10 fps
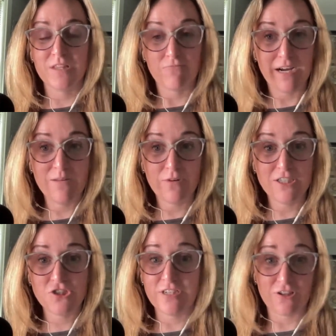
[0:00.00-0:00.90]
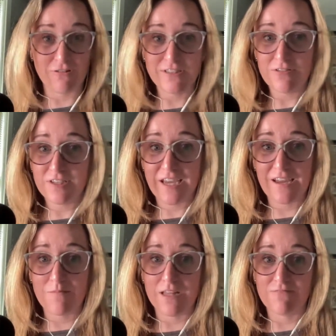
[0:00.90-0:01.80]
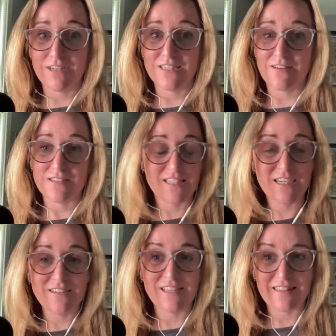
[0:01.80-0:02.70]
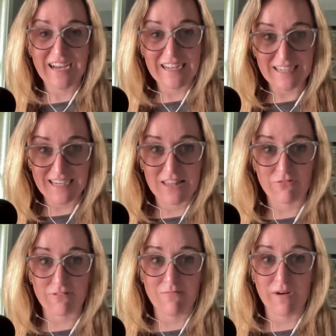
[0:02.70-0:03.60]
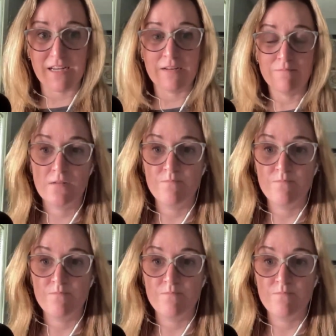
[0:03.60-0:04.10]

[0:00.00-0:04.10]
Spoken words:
Ryan Brazier, he closed out the game, and the Red Sox sealed that 8-3 win.